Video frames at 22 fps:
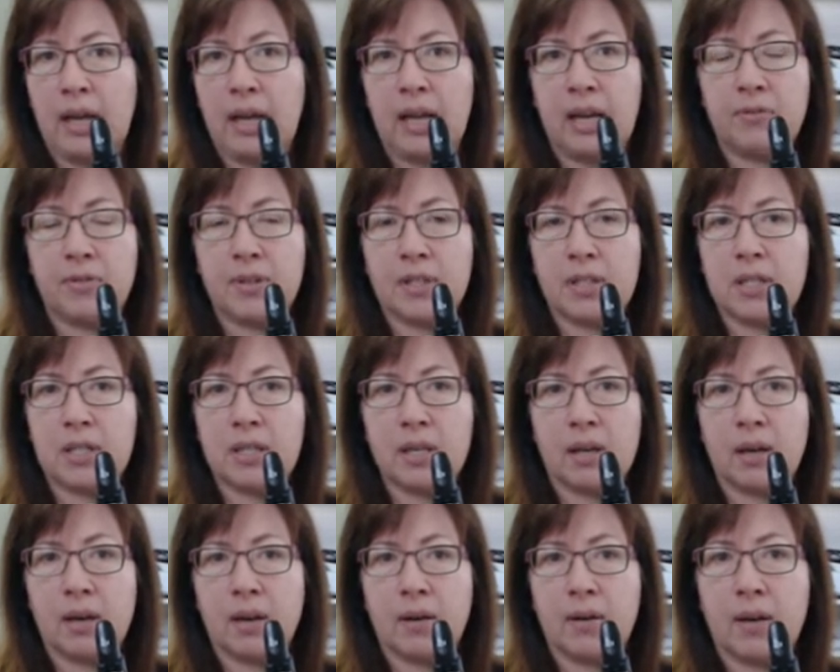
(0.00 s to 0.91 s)
if it's
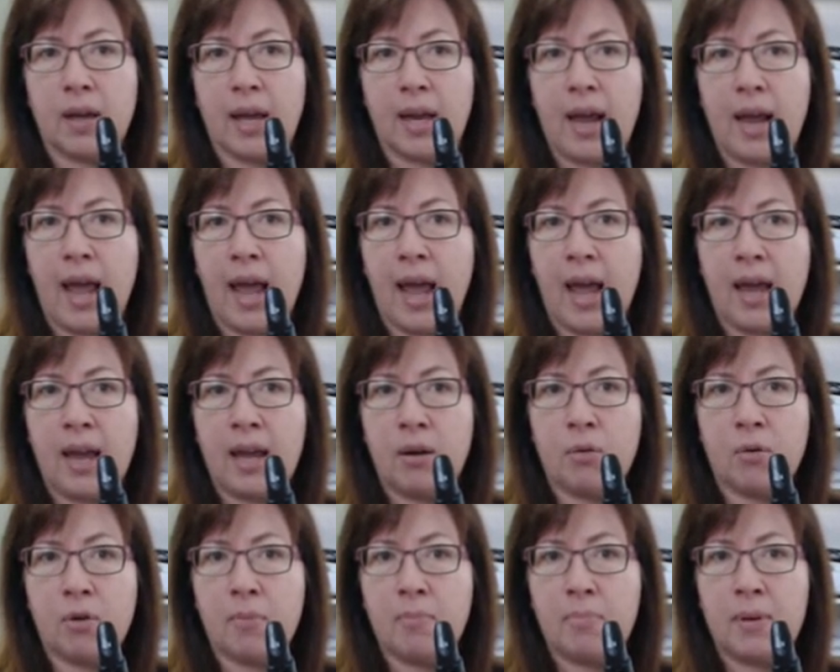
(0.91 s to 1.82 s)
an A
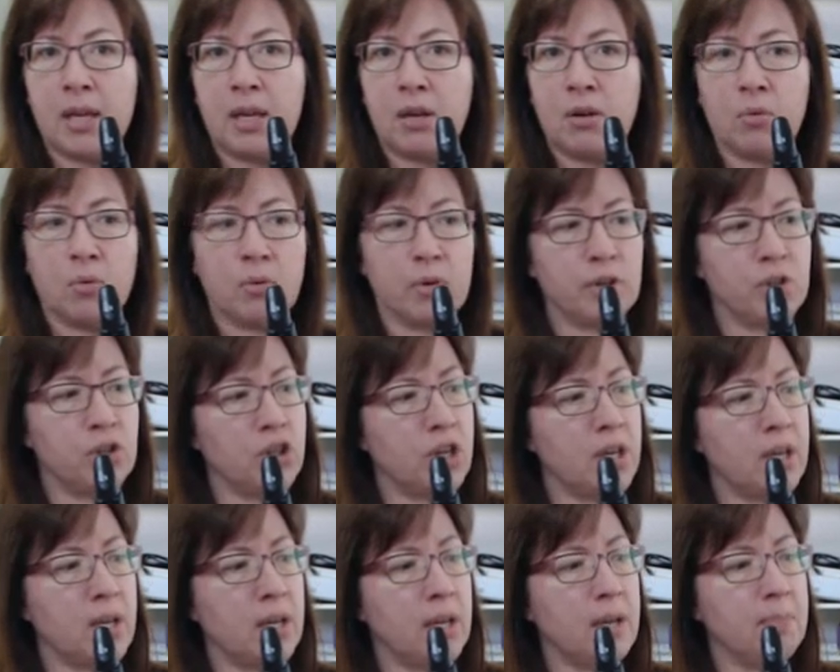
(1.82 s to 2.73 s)
or a B or a
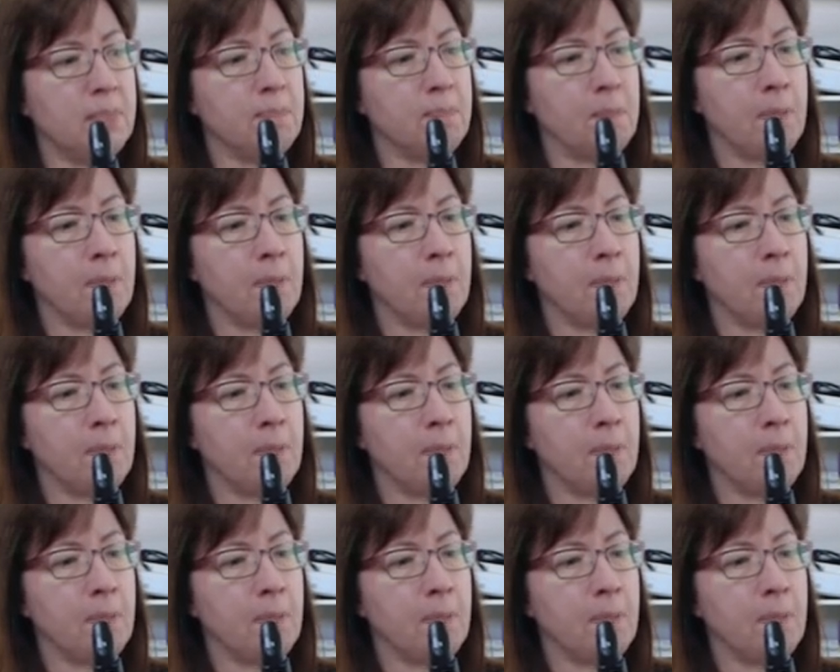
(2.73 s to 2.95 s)
G.